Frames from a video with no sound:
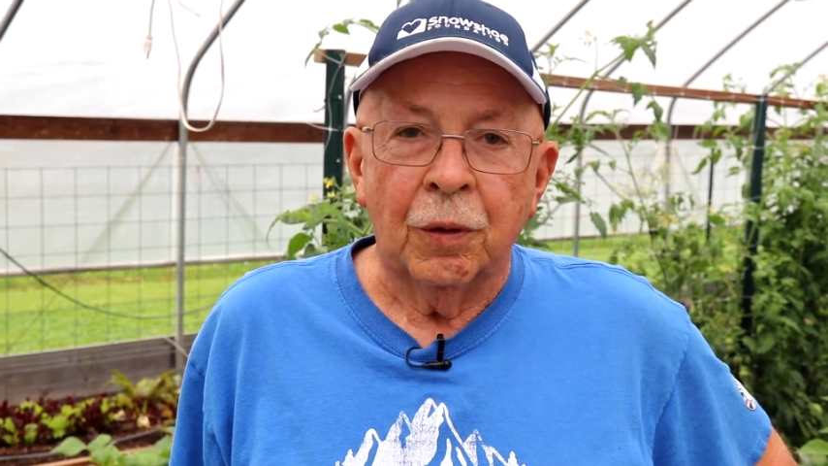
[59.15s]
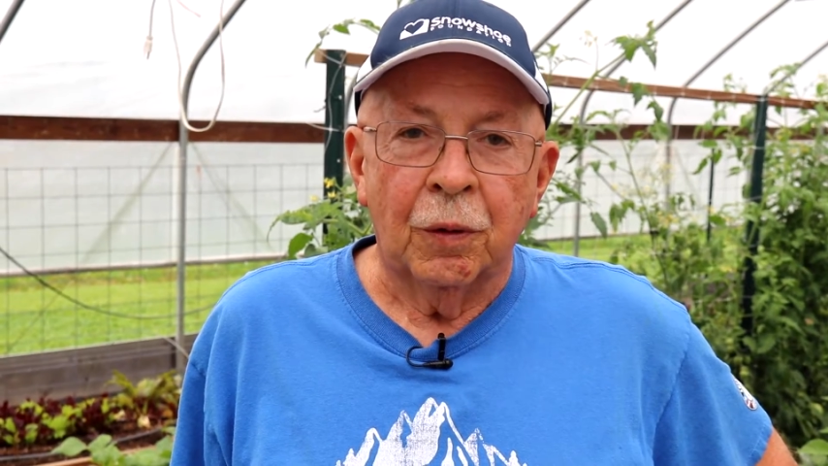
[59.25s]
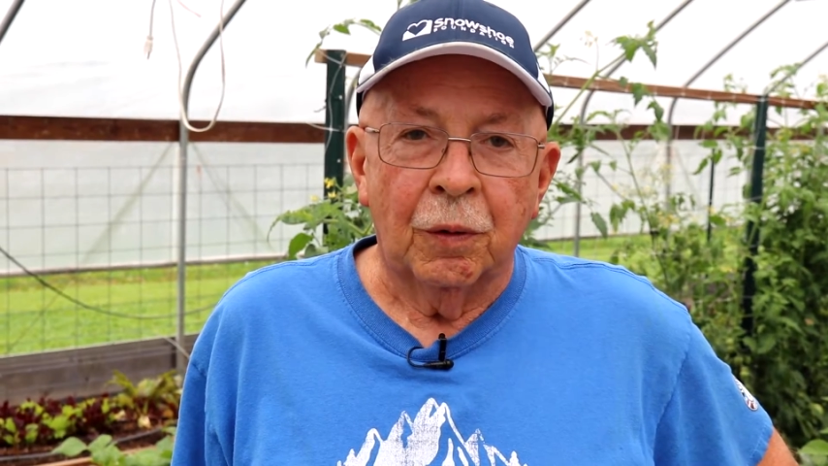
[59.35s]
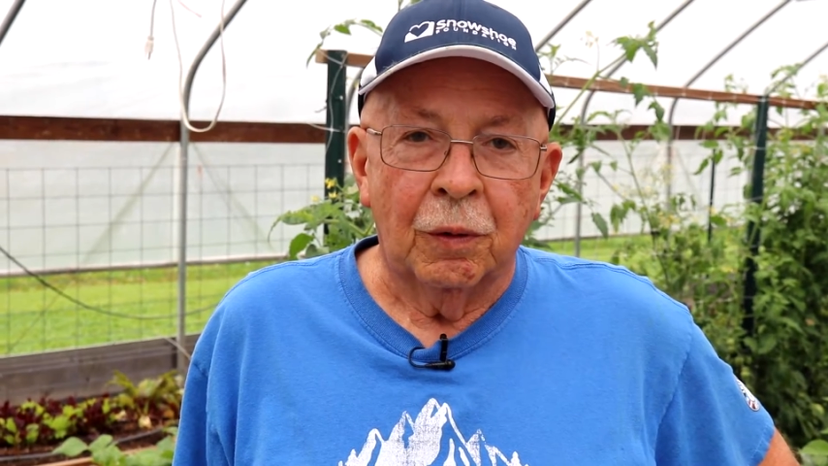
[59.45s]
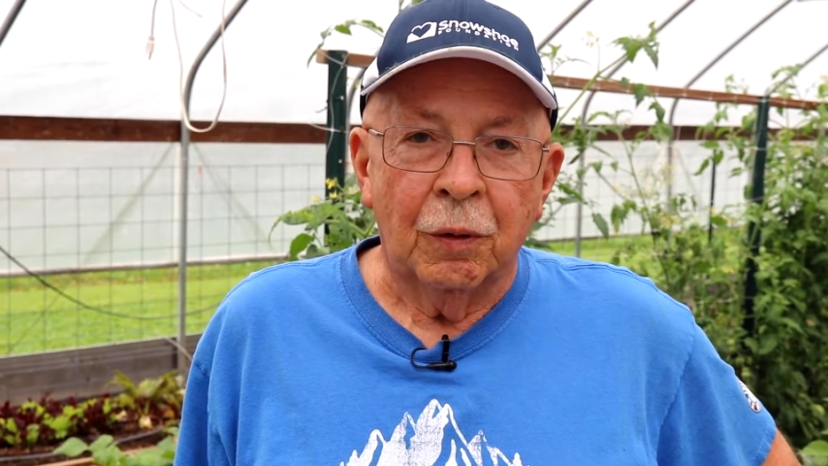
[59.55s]

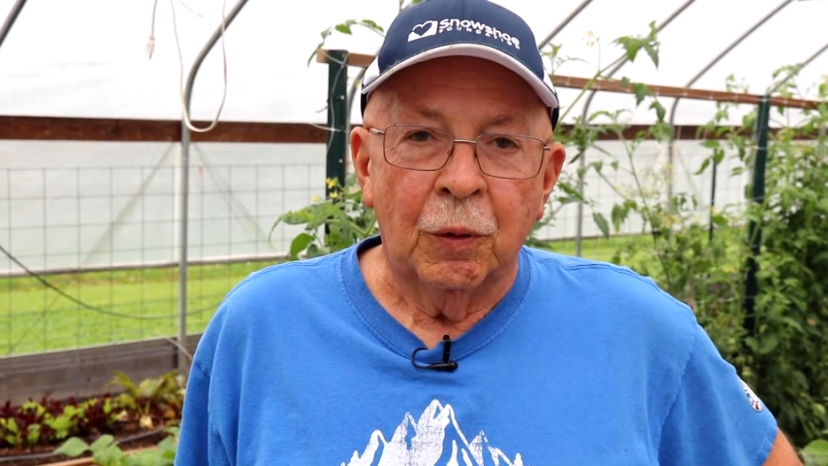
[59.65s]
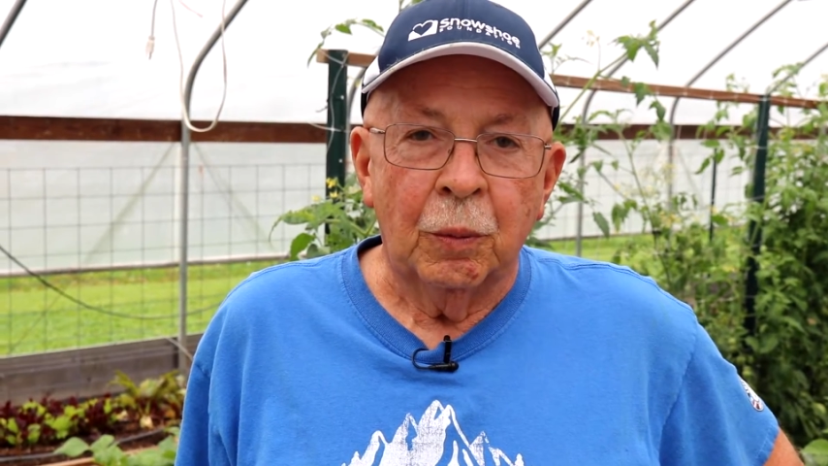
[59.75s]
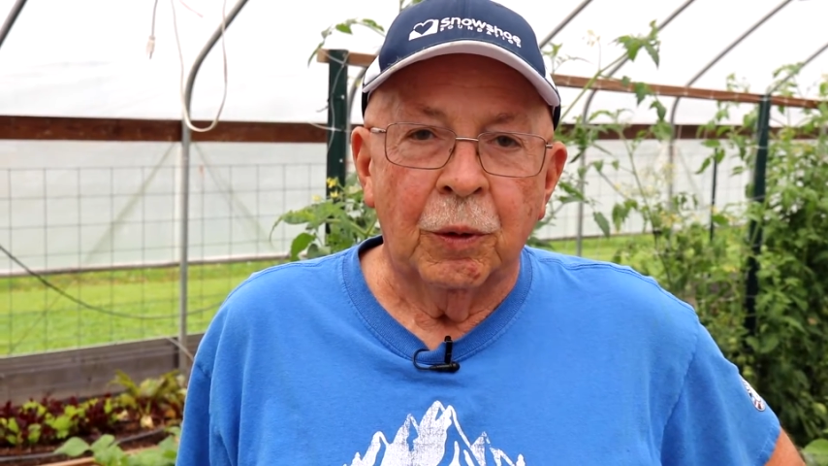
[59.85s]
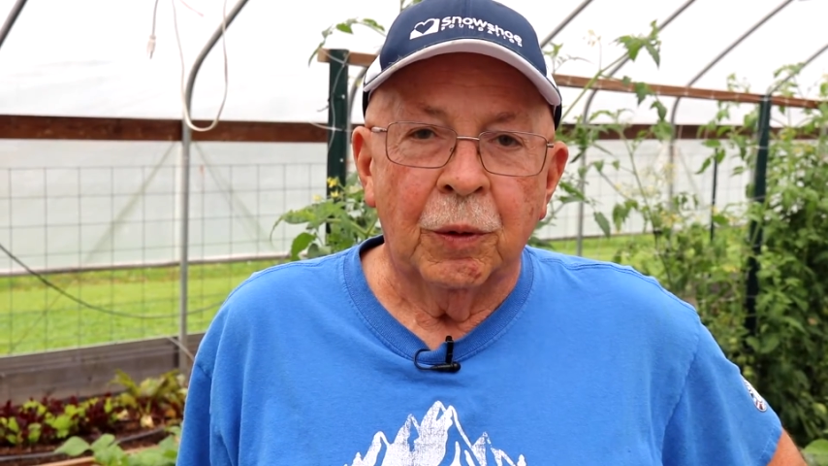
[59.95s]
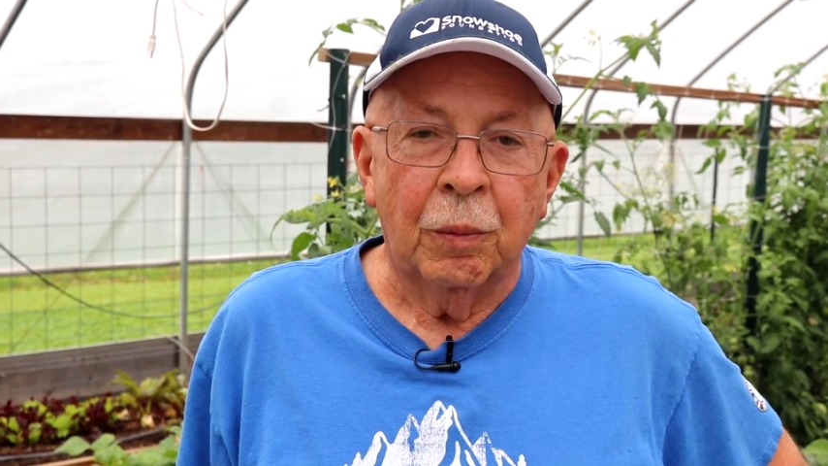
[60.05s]
year a little
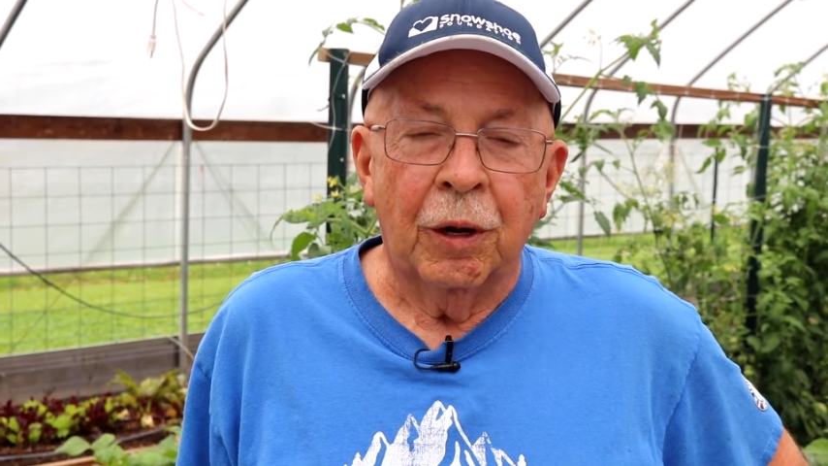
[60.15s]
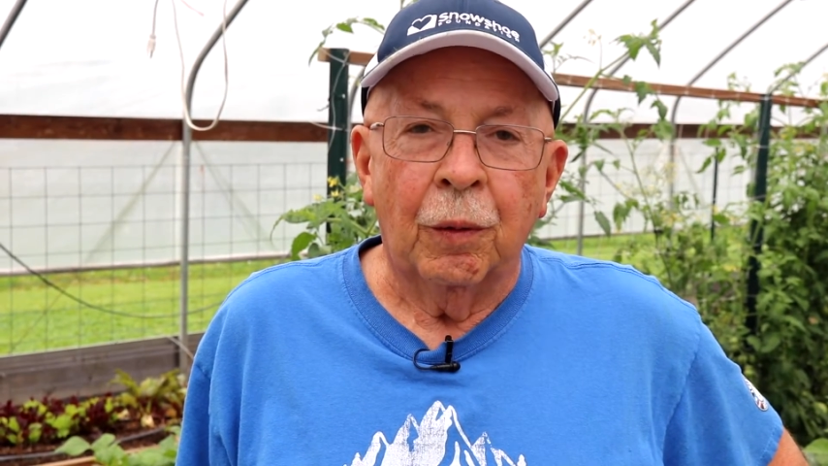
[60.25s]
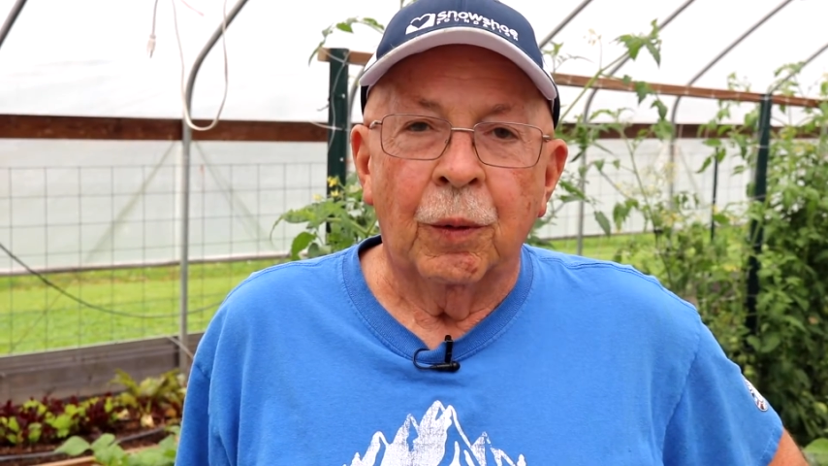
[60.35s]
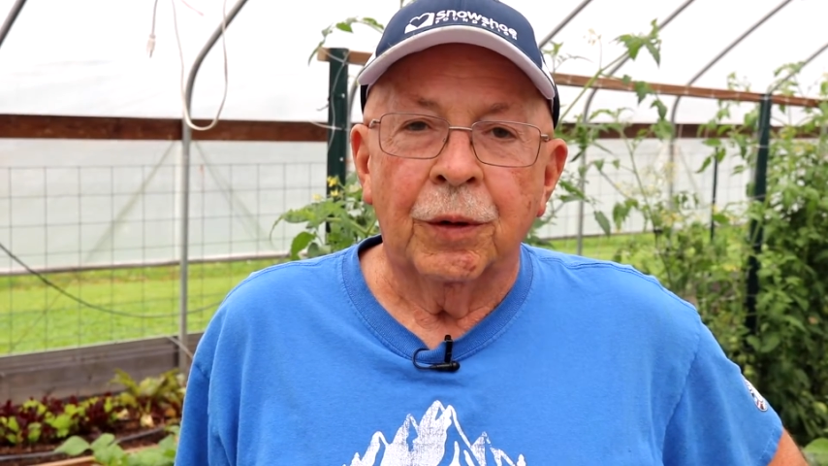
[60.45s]
bit about